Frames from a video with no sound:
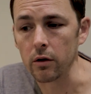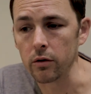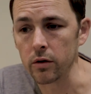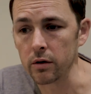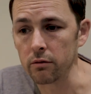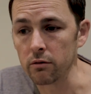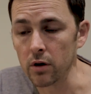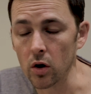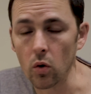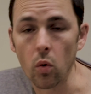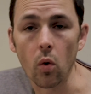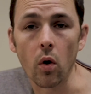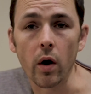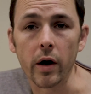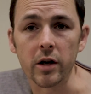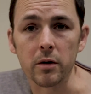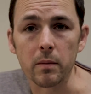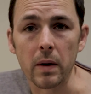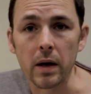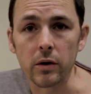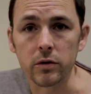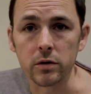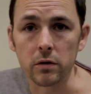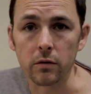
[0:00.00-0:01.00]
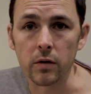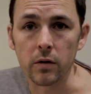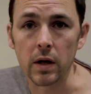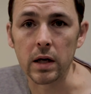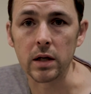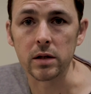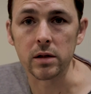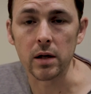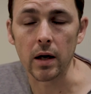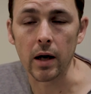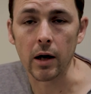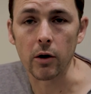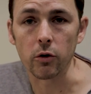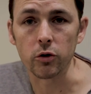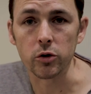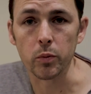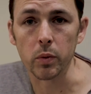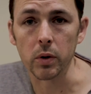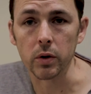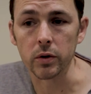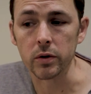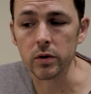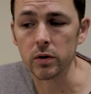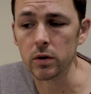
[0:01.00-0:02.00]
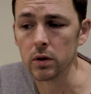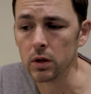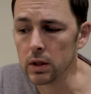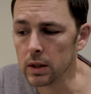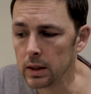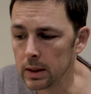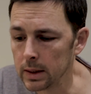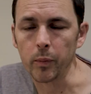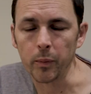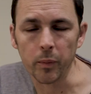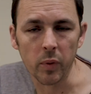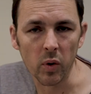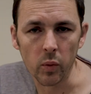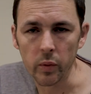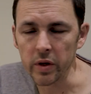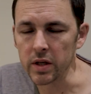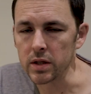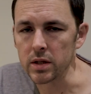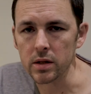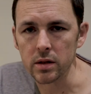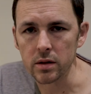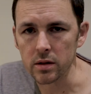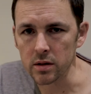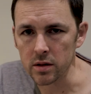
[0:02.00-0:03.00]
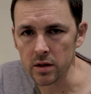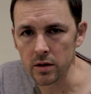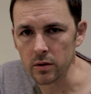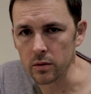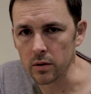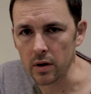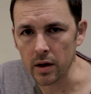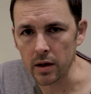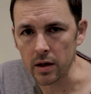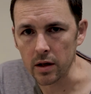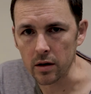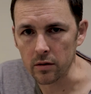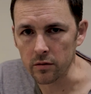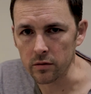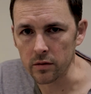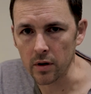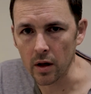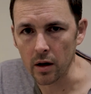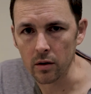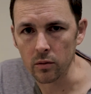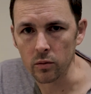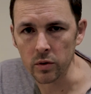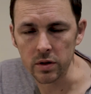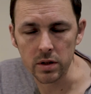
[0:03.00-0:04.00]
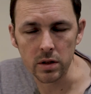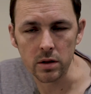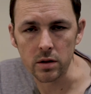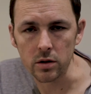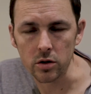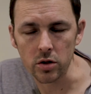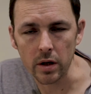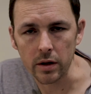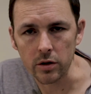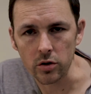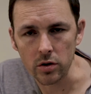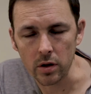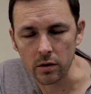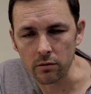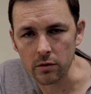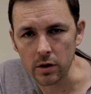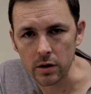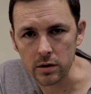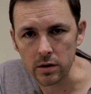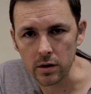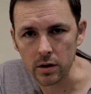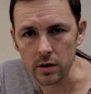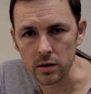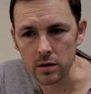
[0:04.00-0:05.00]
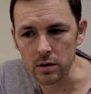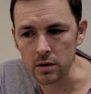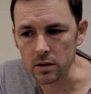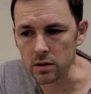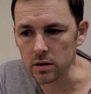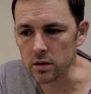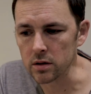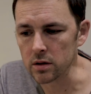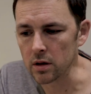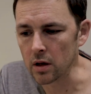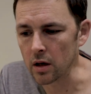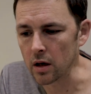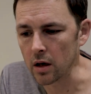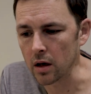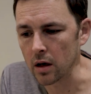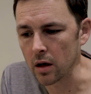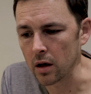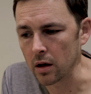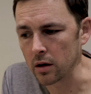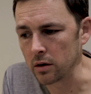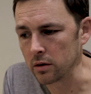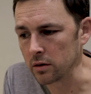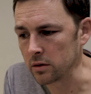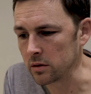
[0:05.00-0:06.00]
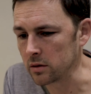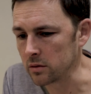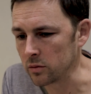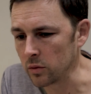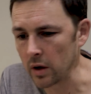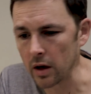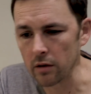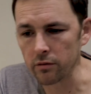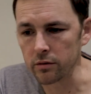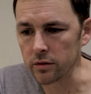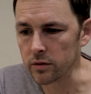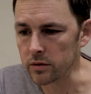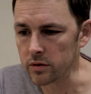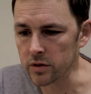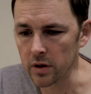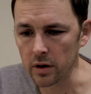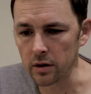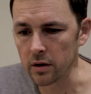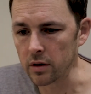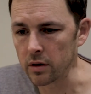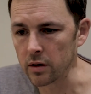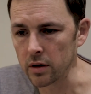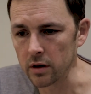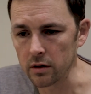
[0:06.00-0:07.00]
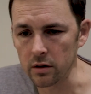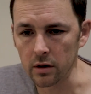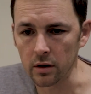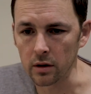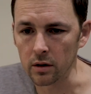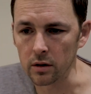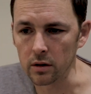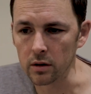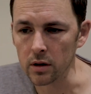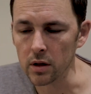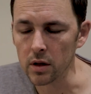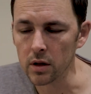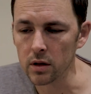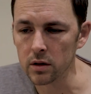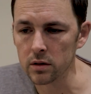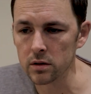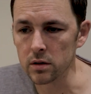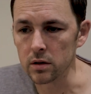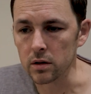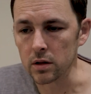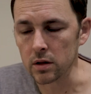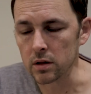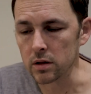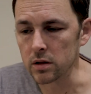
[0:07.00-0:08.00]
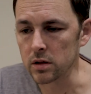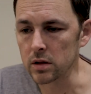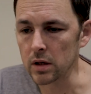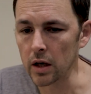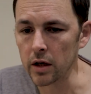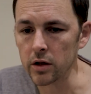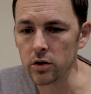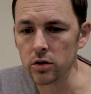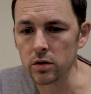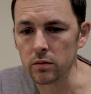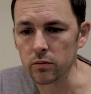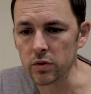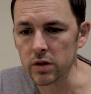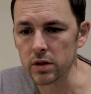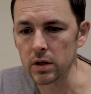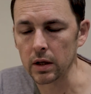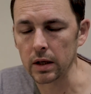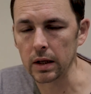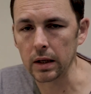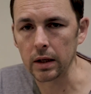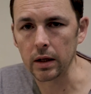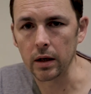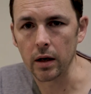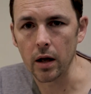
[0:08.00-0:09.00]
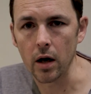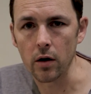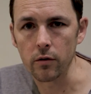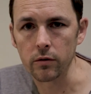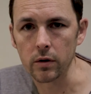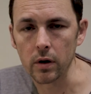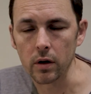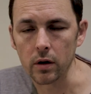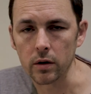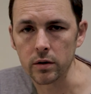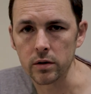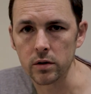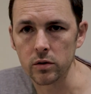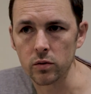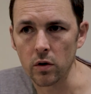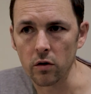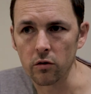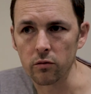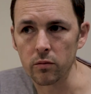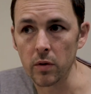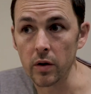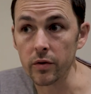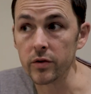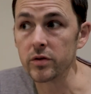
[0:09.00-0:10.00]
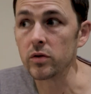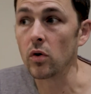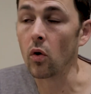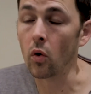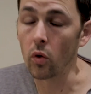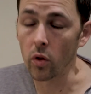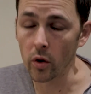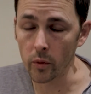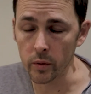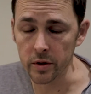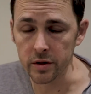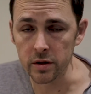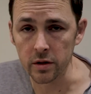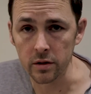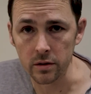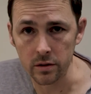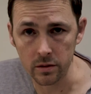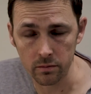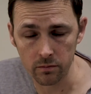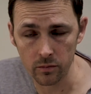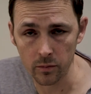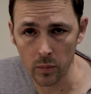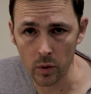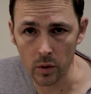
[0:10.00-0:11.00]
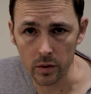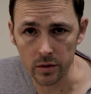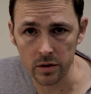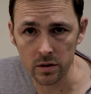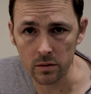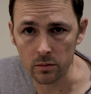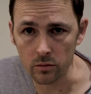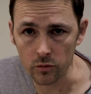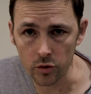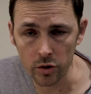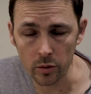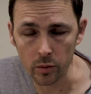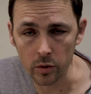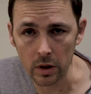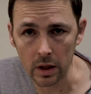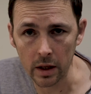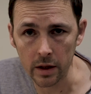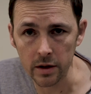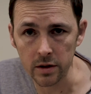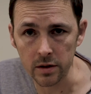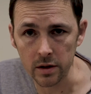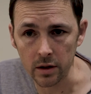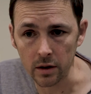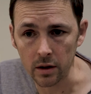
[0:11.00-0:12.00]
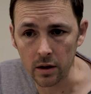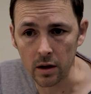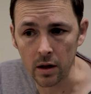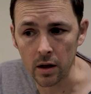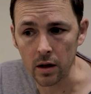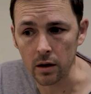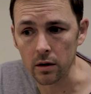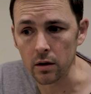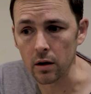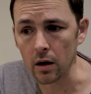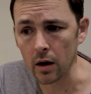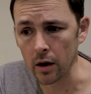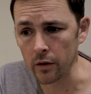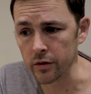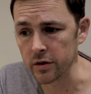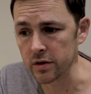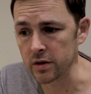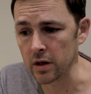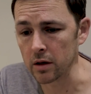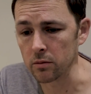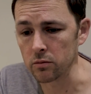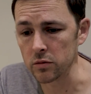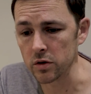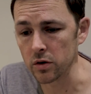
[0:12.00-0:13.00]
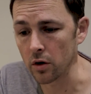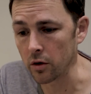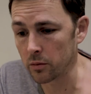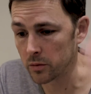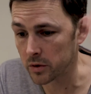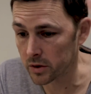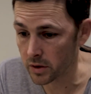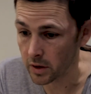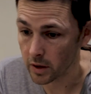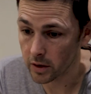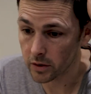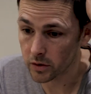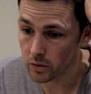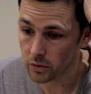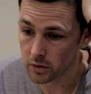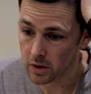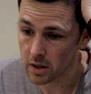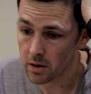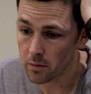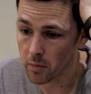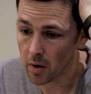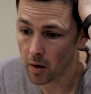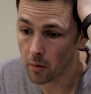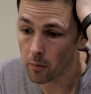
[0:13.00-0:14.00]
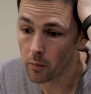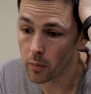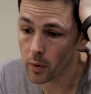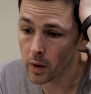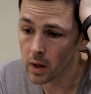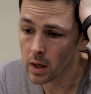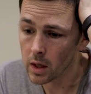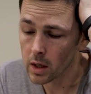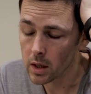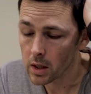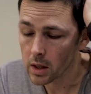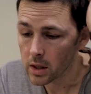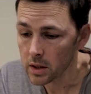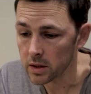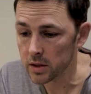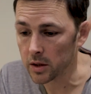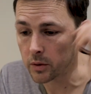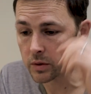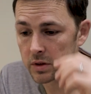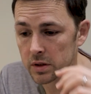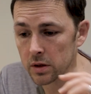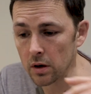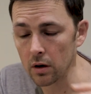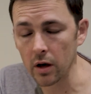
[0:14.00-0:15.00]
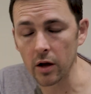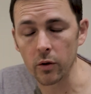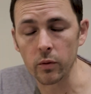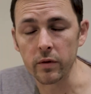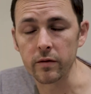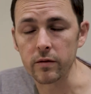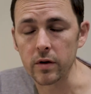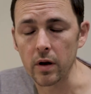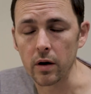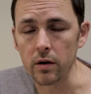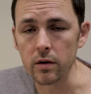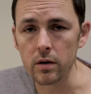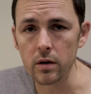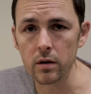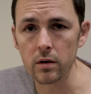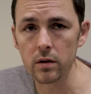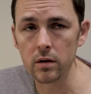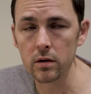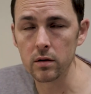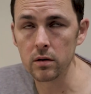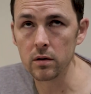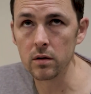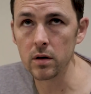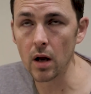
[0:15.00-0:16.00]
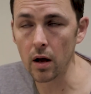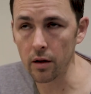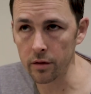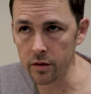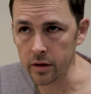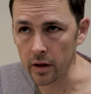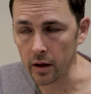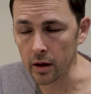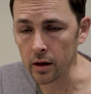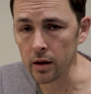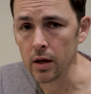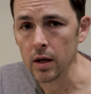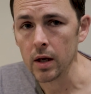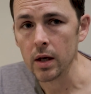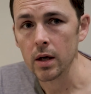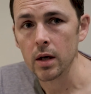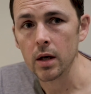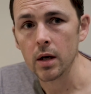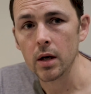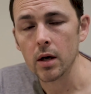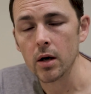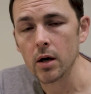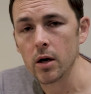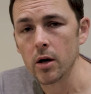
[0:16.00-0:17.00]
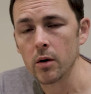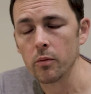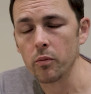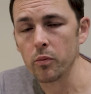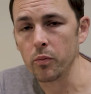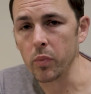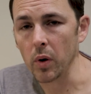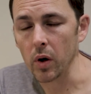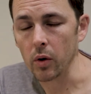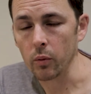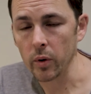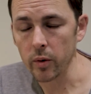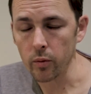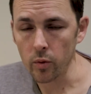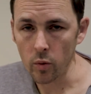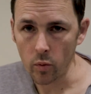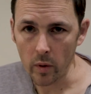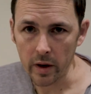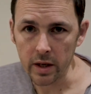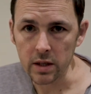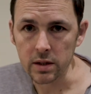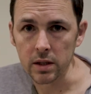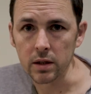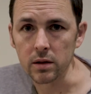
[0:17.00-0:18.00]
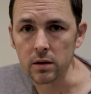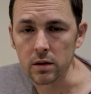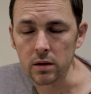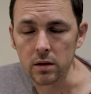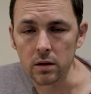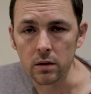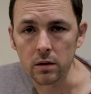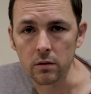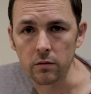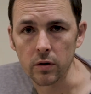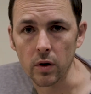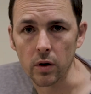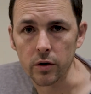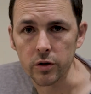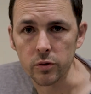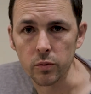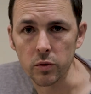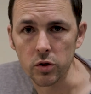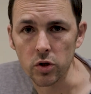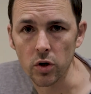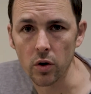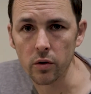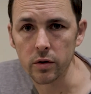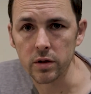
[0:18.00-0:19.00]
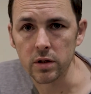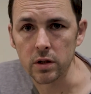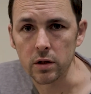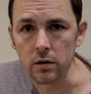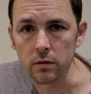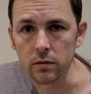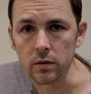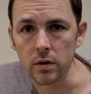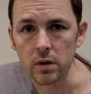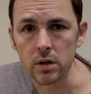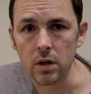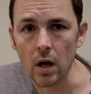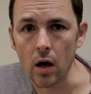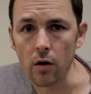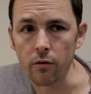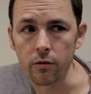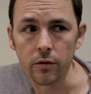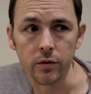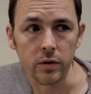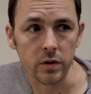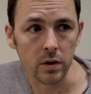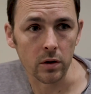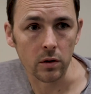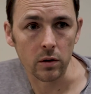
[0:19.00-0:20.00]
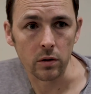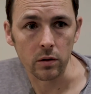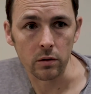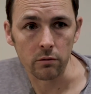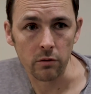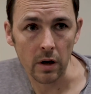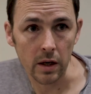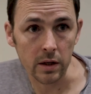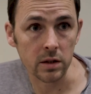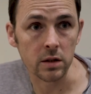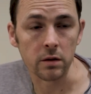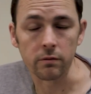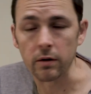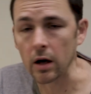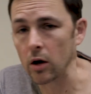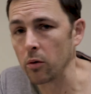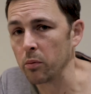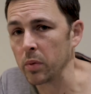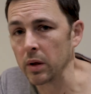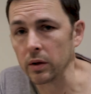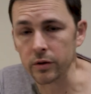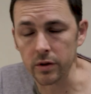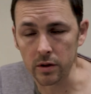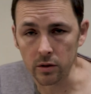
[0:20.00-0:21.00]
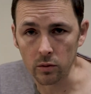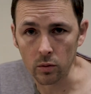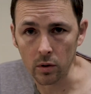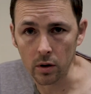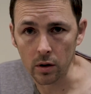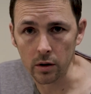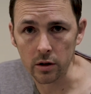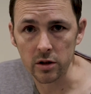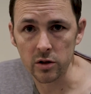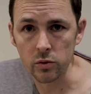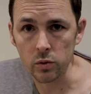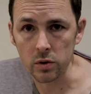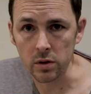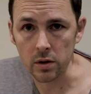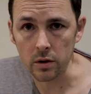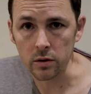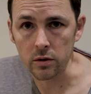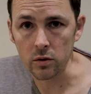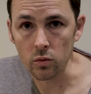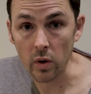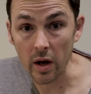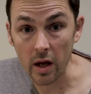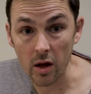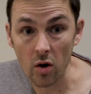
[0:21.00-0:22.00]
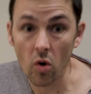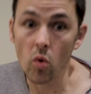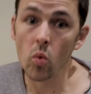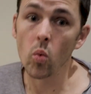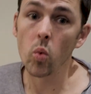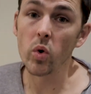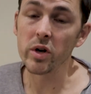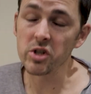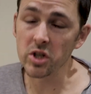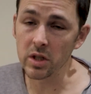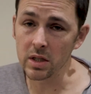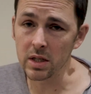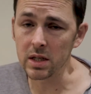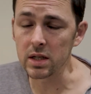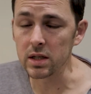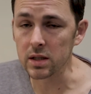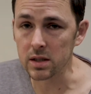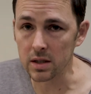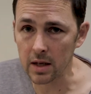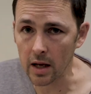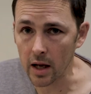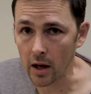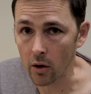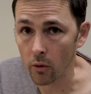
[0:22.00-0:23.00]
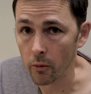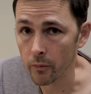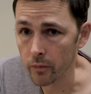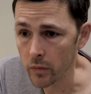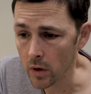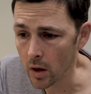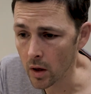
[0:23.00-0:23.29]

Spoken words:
required amount of heat output. But we didn't do any of that. We didn't change our radiators, and we haven't done anything to the insulation particularly over the last 12 months, although we did put some triple glazing in at the same time as the air source heat pump. So it's not like we've done nothing, but we were waiting to do the vast majority of the stuff until the rest of our building works was underway, which it is now.